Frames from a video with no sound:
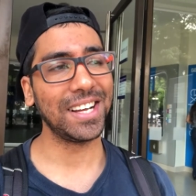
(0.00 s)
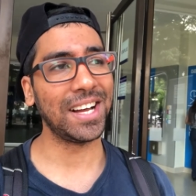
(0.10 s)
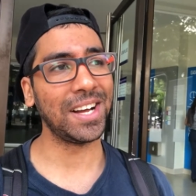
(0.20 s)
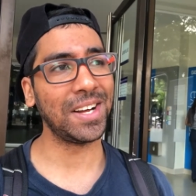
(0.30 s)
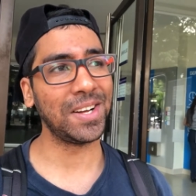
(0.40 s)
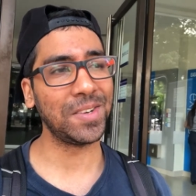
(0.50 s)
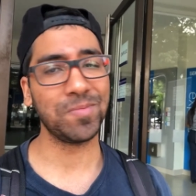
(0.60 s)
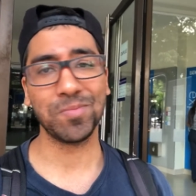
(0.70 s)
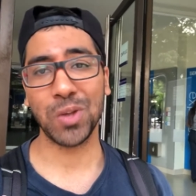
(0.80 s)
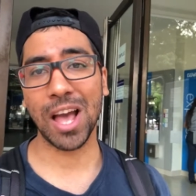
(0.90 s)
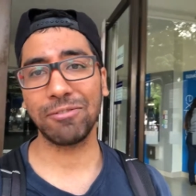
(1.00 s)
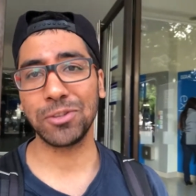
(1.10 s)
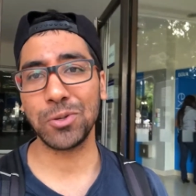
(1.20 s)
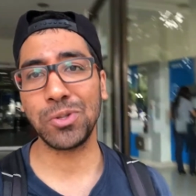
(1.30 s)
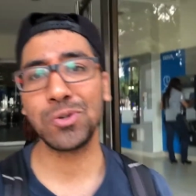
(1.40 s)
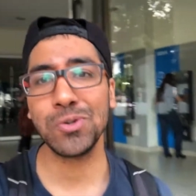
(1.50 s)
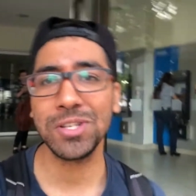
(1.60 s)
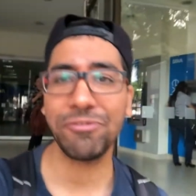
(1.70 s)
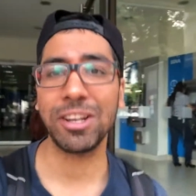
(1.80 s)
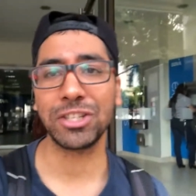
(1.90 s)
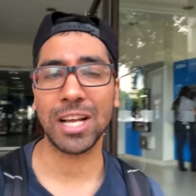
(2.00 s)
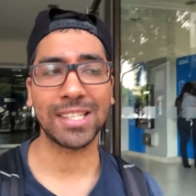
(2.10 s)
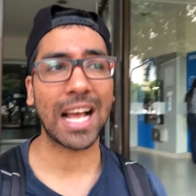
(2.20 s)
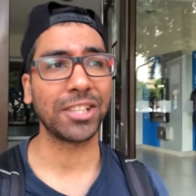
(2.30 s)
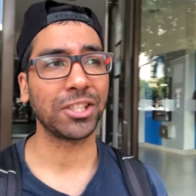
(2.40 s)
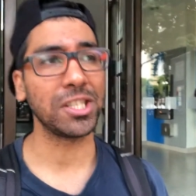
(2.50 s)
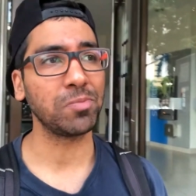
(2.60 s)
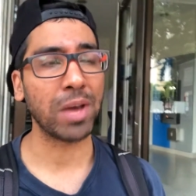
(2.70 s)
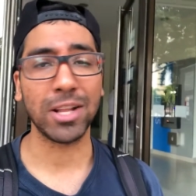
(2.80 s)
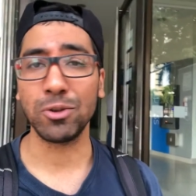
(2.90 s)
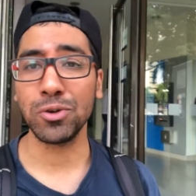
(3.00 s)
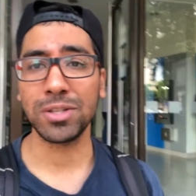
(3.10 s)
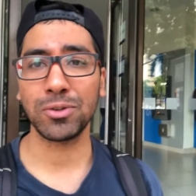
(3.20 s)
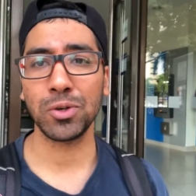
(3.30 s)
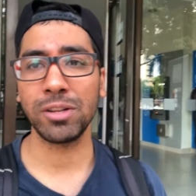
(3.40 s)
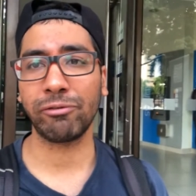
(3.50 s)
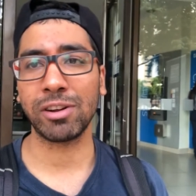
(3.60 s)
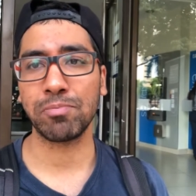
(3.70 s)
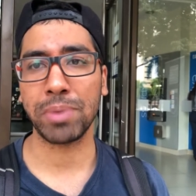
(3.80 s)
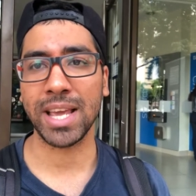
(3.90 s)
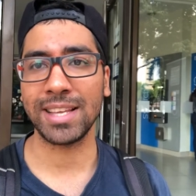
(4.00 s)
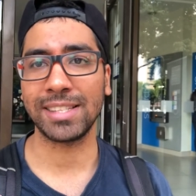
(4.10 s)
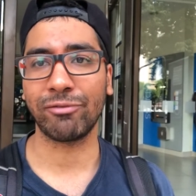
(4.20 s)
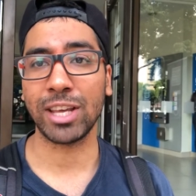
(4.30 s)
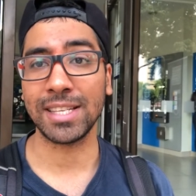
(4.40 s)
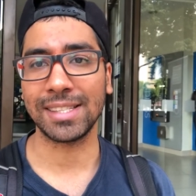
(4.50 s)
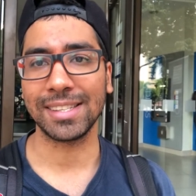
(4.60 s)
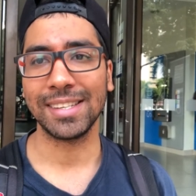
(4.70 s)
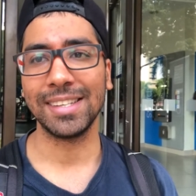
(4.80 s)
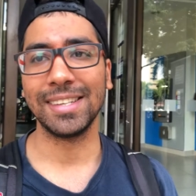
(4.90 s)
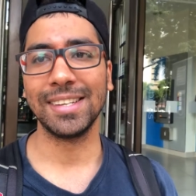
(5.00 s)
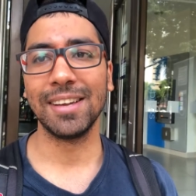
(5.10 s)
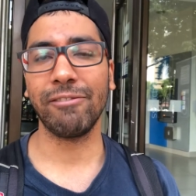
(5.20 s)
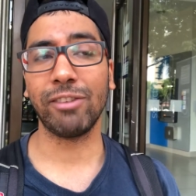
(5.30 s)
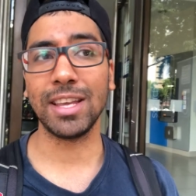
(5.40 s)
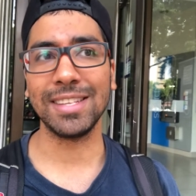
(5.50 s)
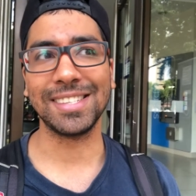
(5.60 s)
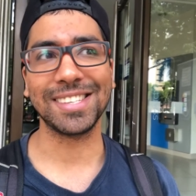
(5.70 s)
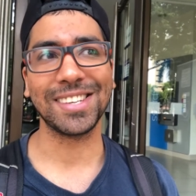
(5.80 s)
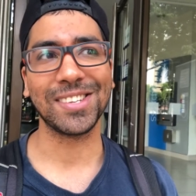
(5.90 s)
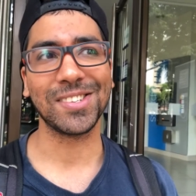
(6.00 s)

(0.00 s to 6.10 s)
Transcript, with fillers: um, you have to do two different transactions, pay do two different fees, fees, fees.